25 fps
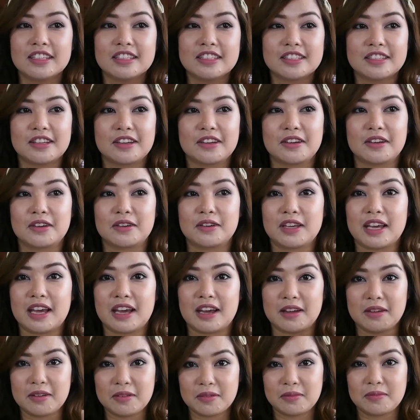so
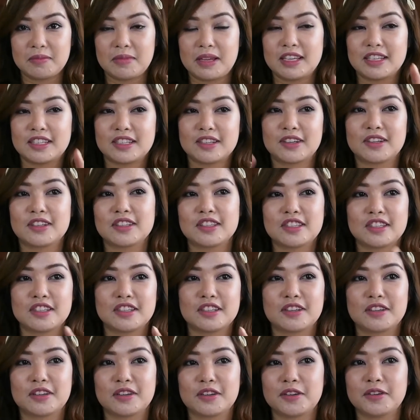yeah make sure
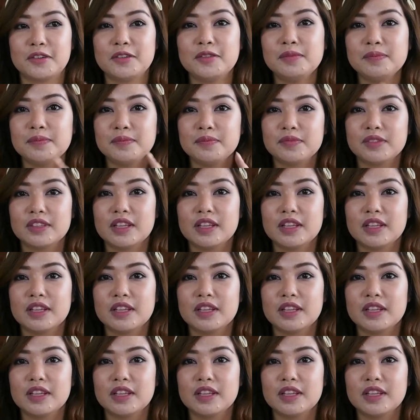to